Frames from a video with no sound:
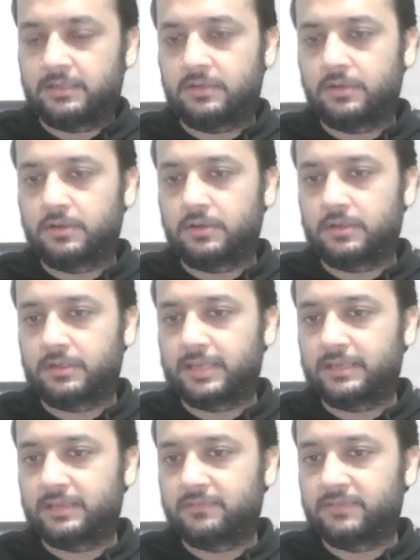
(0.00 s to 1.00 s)
or
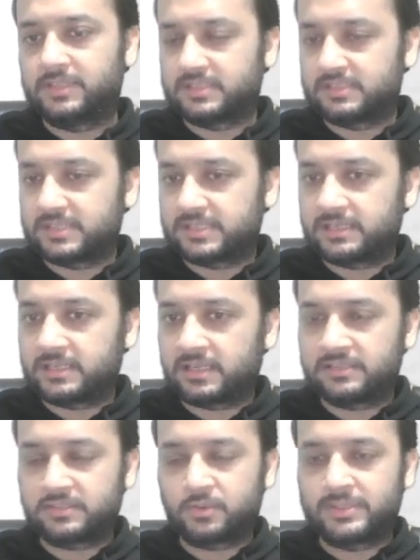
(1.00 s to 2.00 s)
like if this is the center
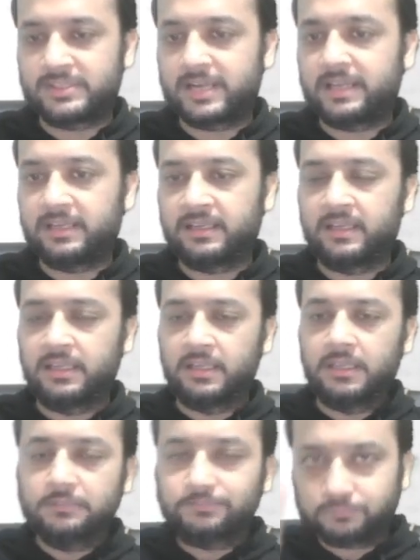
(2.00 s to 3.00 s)
is coinciding,
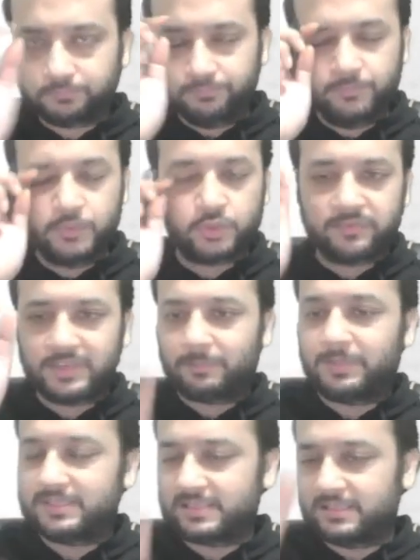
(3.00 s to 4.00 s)
so we are
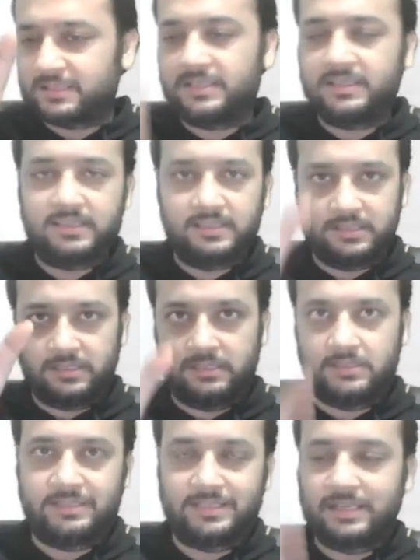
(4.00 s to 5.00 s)
placing
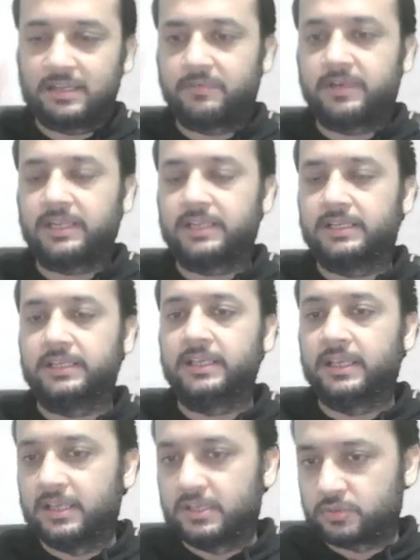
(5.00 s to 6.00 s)
the cylinder vertically.
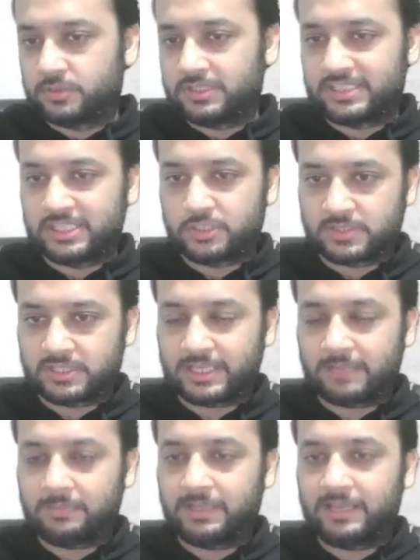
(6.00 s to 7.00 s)
So this situation
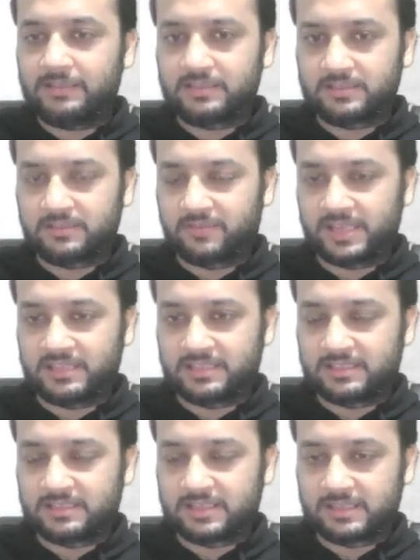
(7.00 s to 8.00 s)
can be like this if h
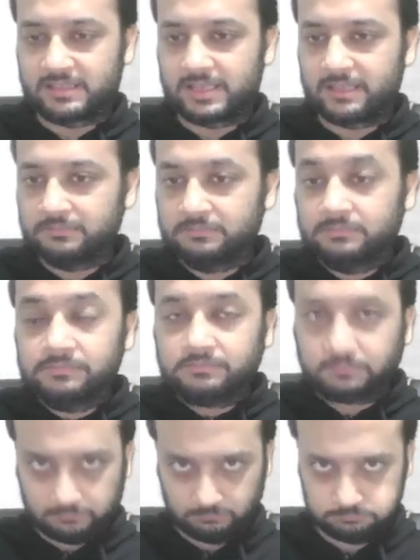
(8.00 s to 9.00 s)
is less than
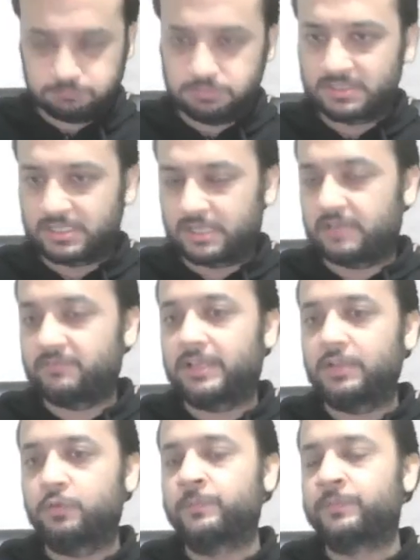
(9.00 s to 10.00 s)
certain
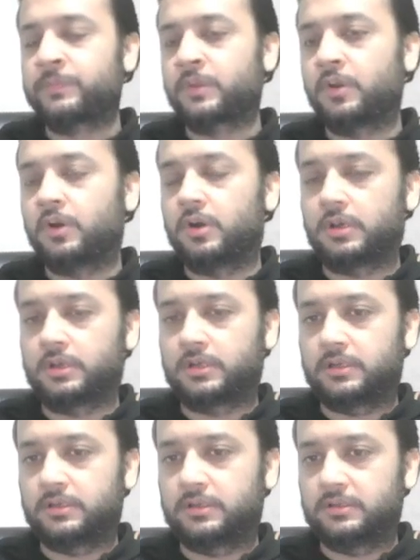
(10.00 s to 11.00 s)
value,
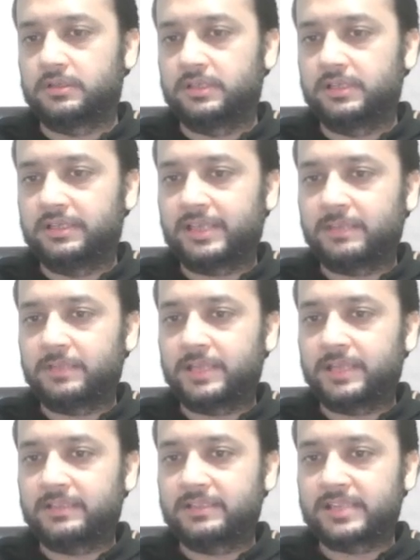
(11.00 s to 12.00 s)
or it can be
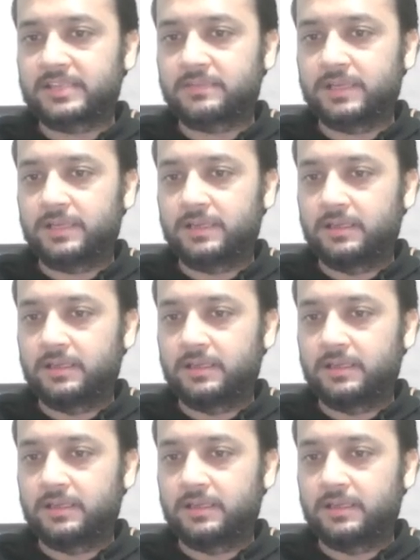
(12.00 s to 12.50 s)
like this as well.